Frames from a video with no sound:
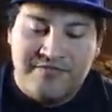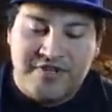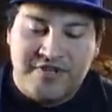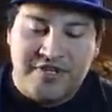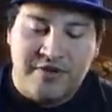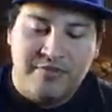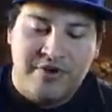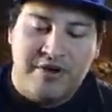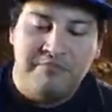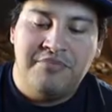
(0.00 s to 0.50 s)

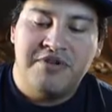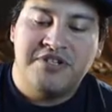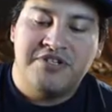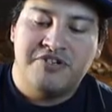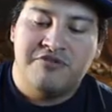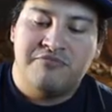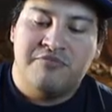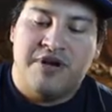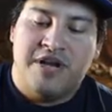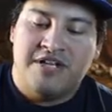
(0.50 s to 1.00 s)
Come on,
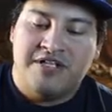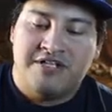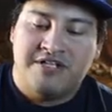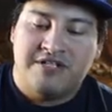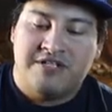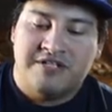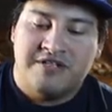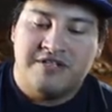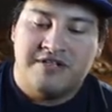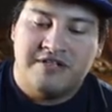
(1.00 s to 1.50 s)
Pikachu
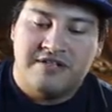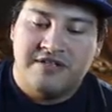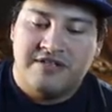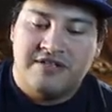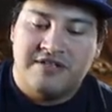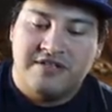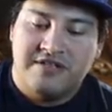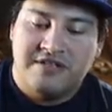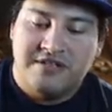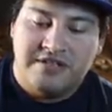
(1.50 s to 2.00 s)
box.
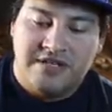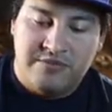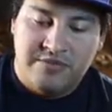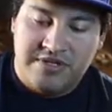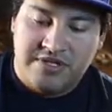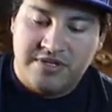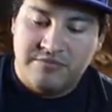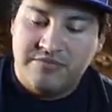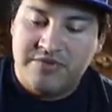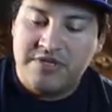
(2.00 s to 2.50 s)
Give me
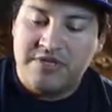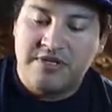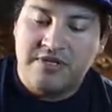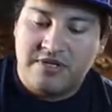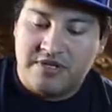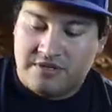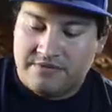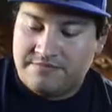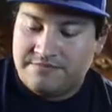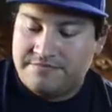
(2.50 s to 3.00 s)
something
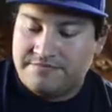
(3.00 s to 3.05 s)
good.